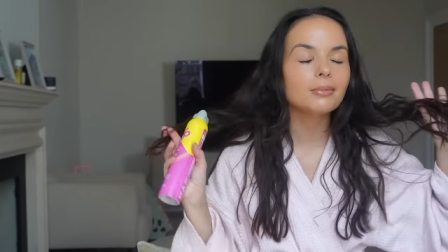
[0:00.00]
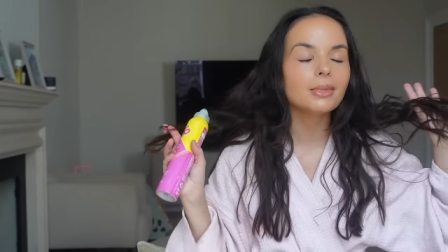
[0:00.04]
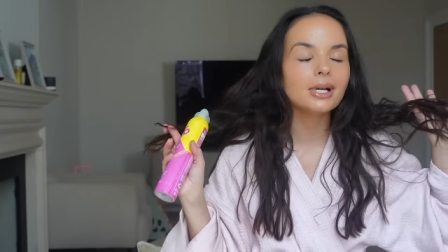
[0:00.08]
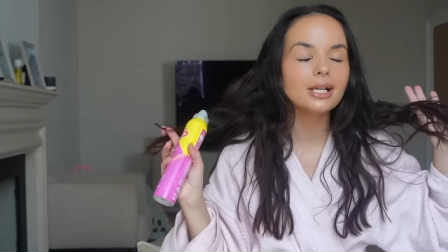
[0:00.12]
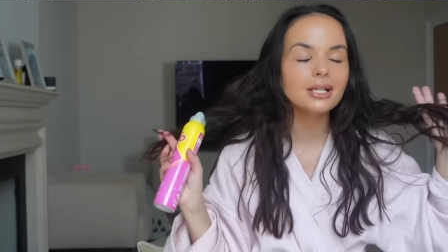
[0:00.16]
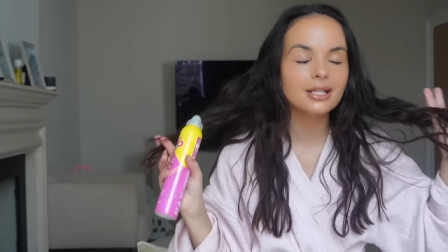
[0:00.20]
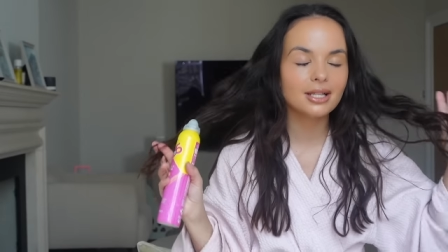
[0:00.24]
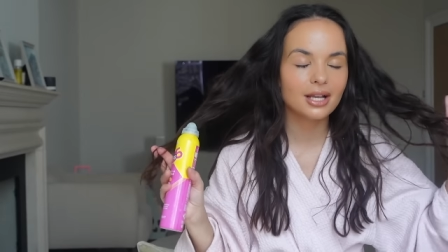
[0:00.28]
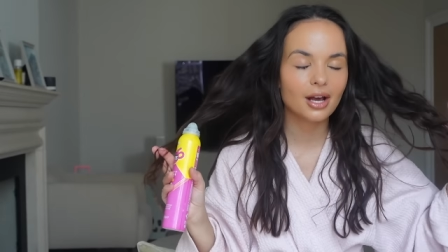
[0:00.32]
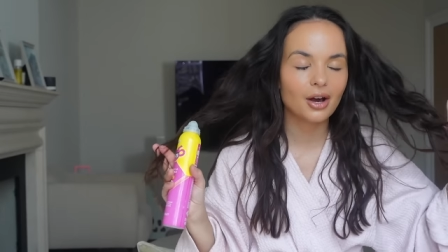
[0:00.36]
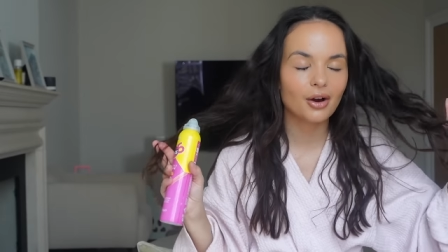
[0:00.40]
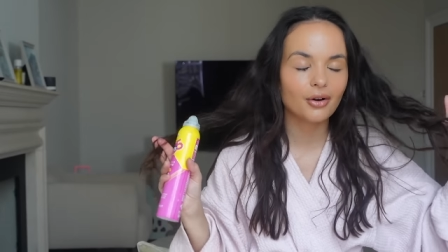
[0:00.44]

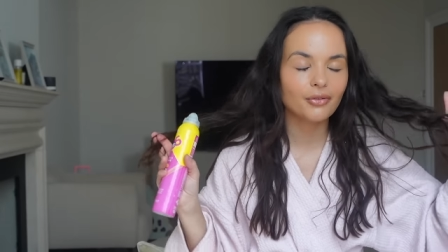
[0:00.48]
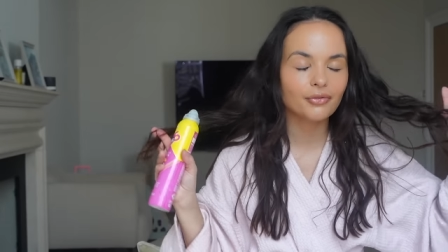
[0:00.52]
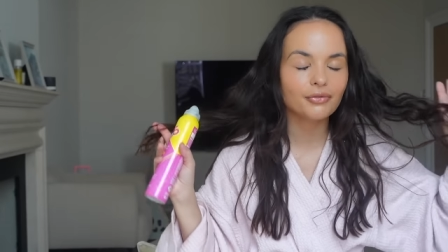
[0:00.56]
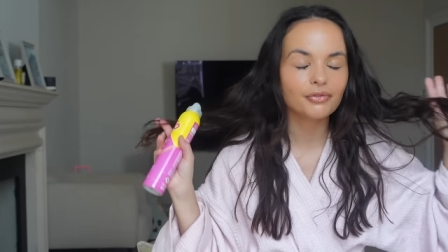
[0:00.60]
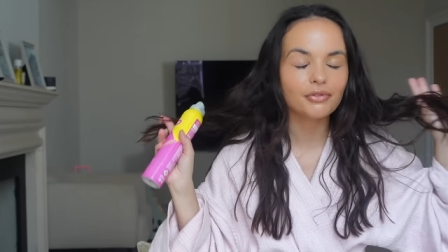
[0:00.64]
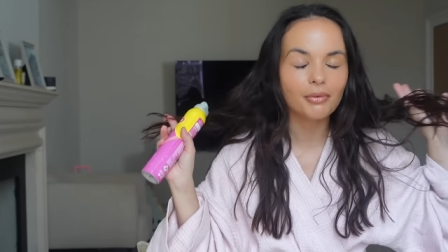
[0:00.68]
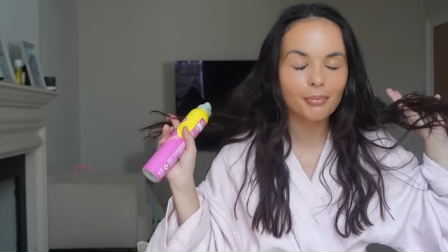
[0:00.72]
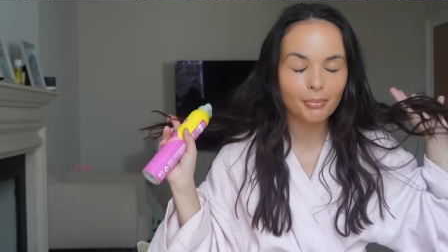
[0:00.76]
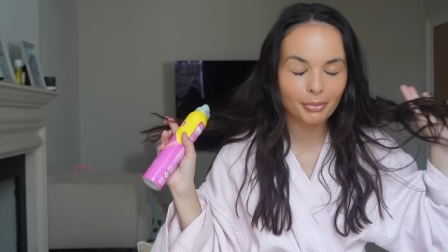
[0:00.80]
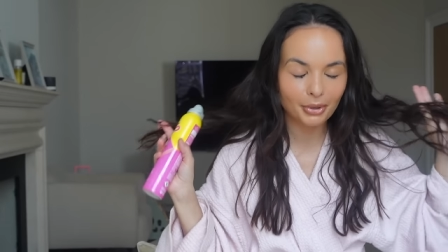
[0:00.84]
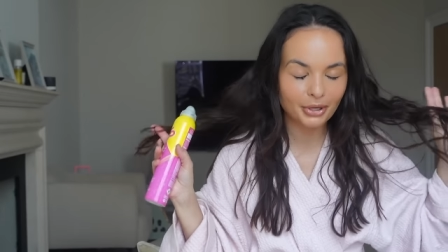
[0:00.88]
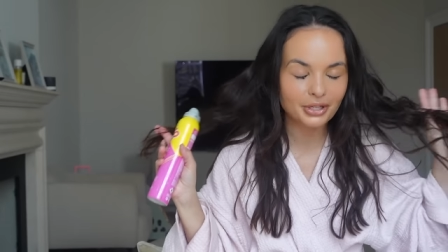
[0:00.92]
myself
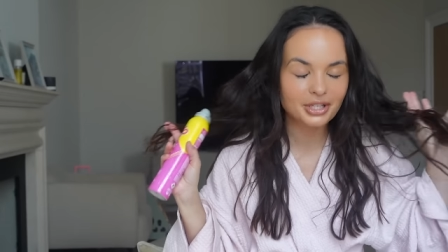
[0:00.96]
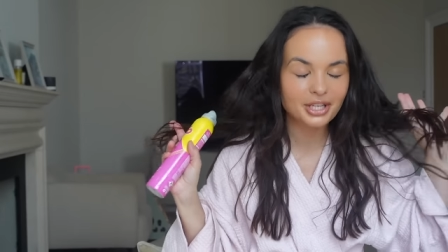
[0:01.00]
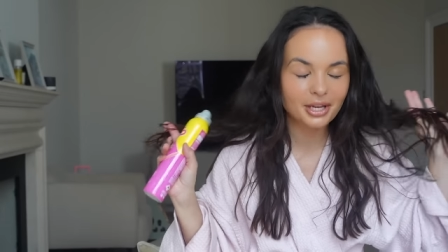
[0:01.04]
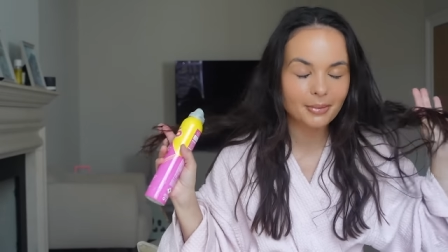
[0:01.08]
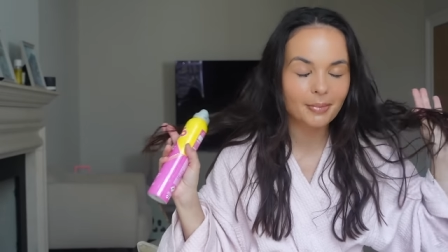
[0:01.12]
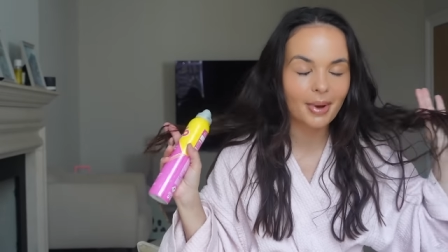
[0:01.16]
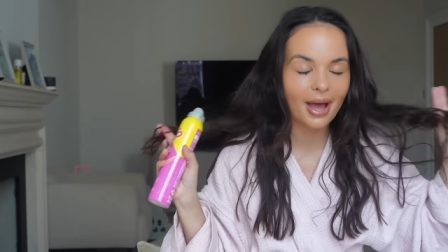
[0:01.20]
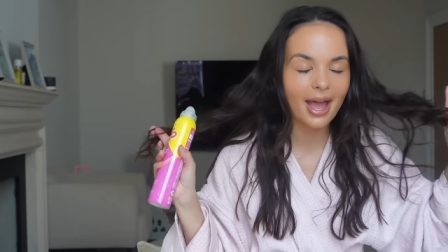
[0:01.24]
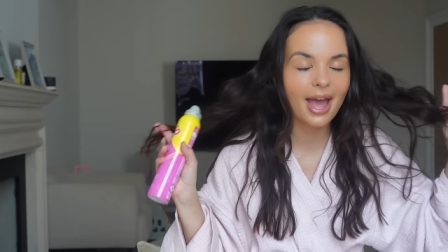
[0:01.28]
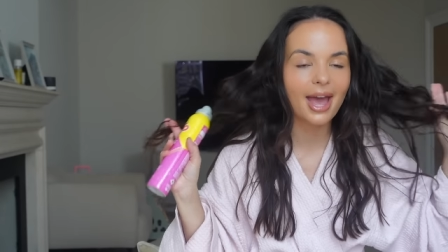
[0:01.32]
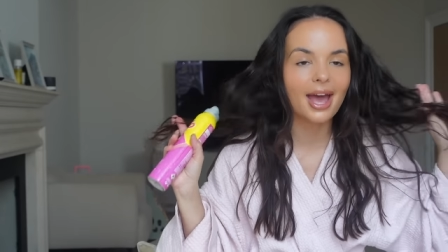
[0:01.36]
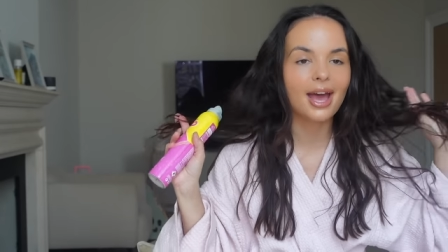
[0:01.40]
from putting
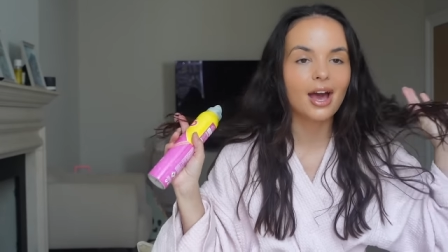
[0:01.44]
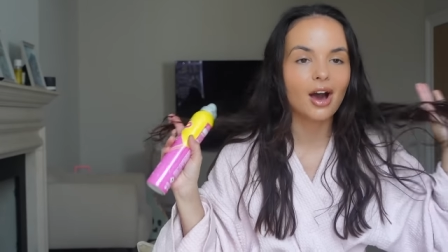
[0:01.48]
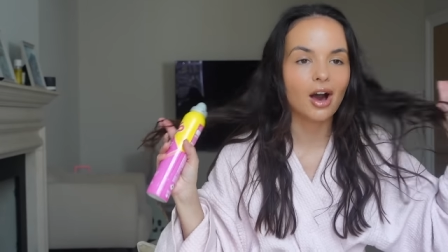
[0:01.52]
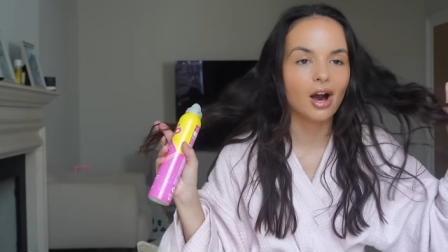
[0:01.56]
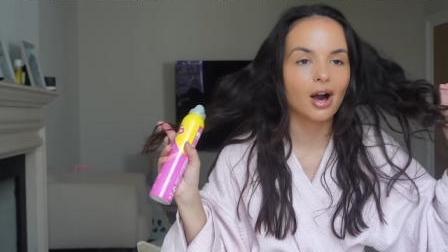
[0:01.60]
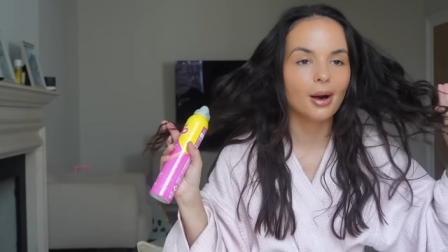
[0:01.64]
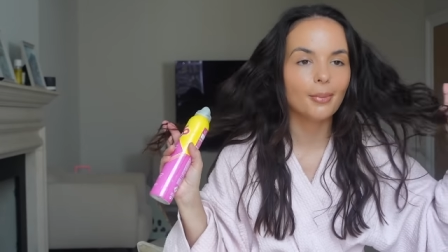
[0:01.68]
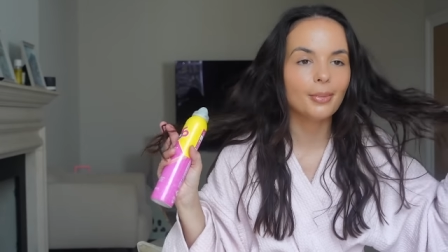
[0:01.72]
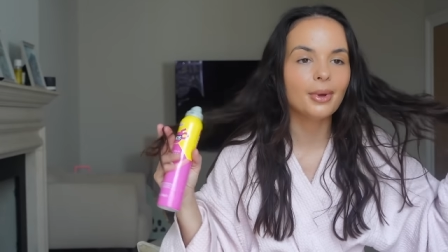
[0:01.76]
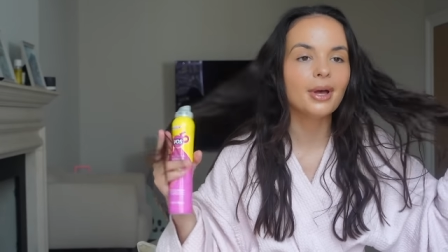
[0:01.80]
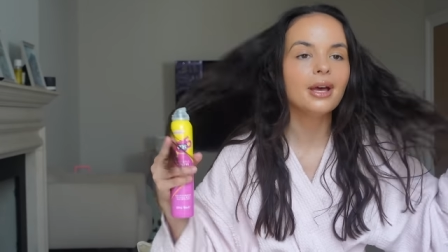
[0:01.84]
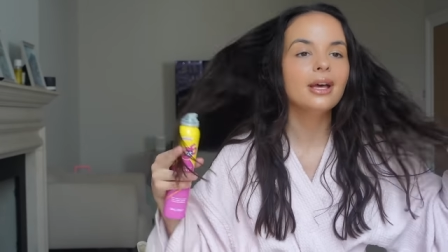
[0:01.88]
my hair
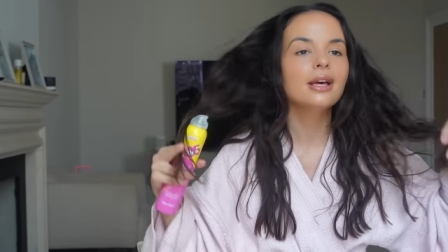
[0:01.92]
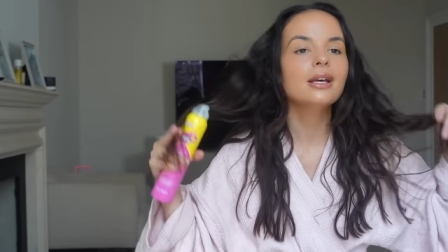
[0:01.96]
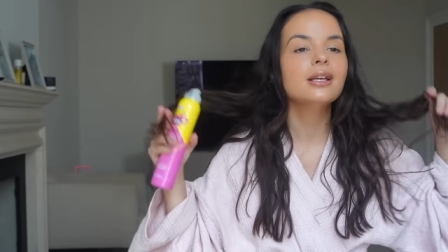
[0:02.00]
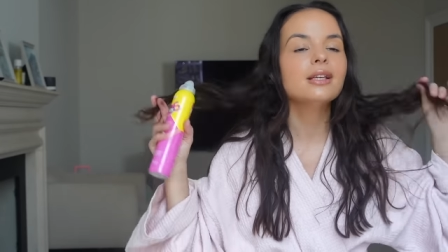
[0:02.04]
up.